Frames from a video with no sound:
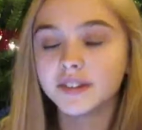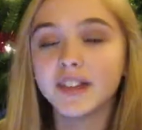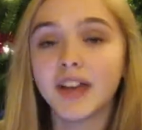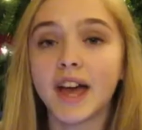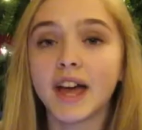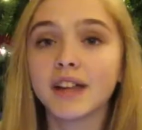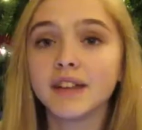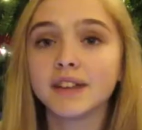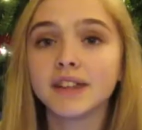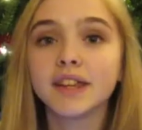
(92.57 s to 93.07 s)

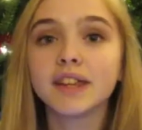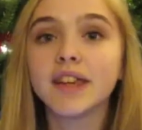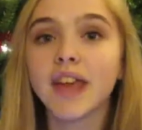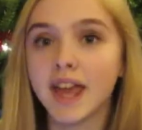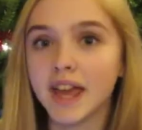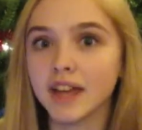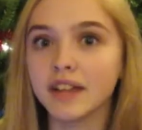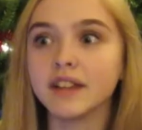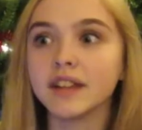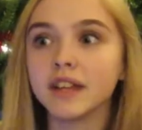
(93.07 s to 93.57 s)
10,
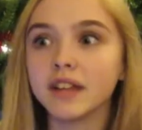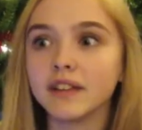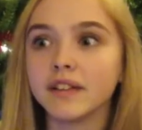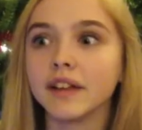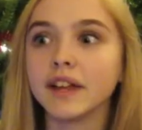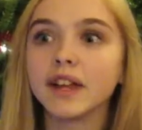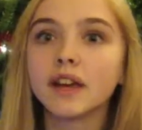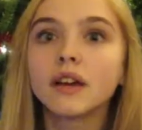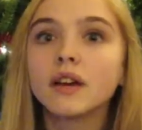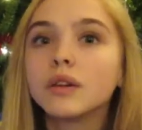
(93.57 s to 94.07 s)
candy.
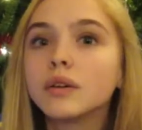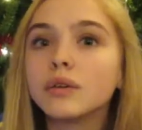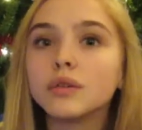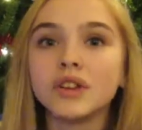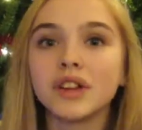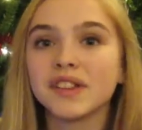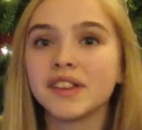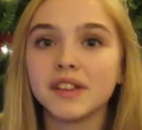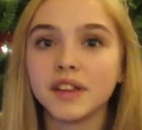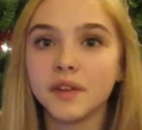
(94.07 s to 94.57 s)
Like, who
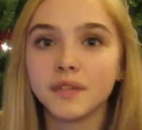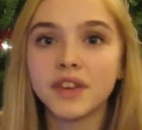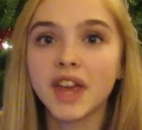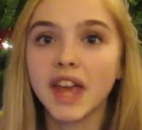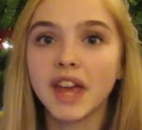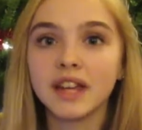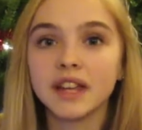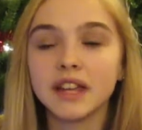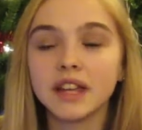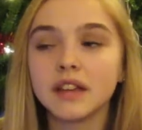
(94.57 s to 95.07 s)
doesn't love
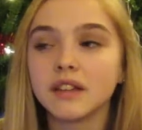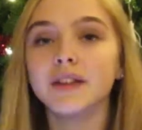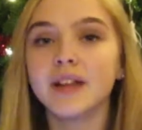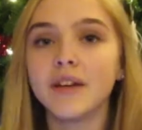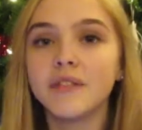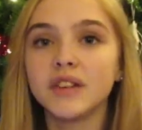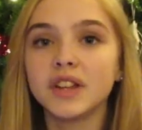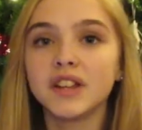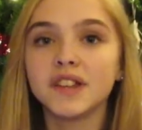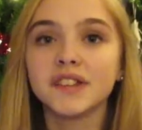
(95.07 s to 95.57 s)
candy?
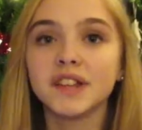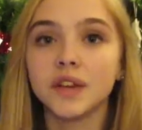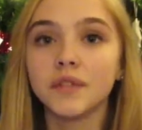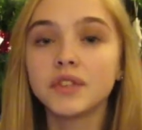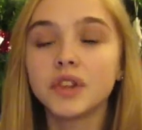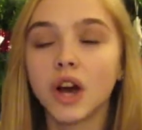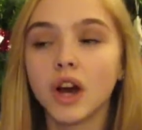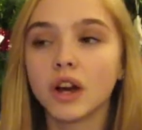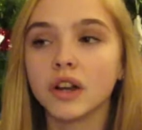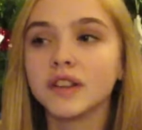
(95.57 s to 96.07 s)
11 is gift
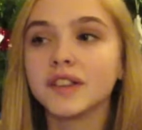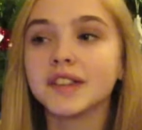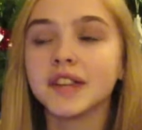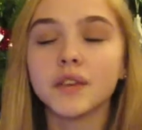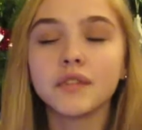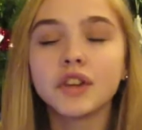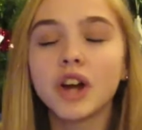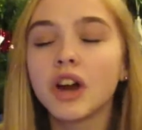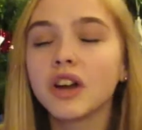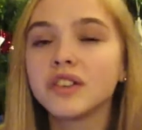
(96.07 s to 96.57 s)
cards.
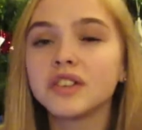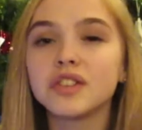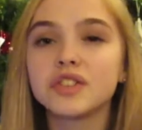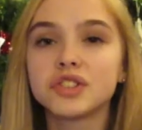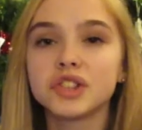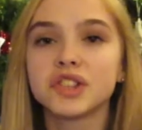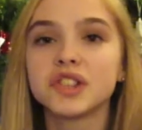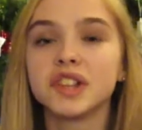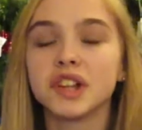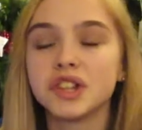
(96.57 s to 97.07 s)
Gift cards are
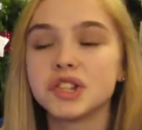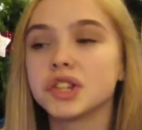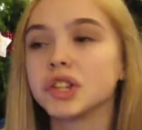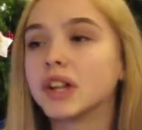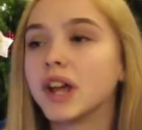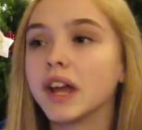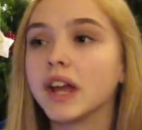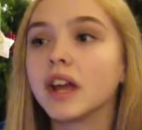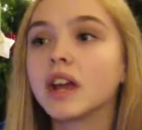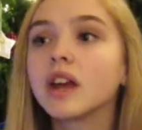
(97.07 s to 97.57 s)
just such a,
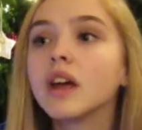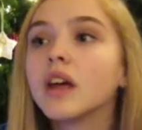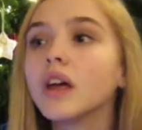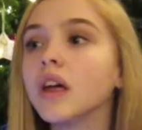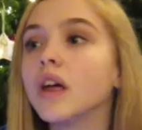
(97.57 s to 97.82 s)
like,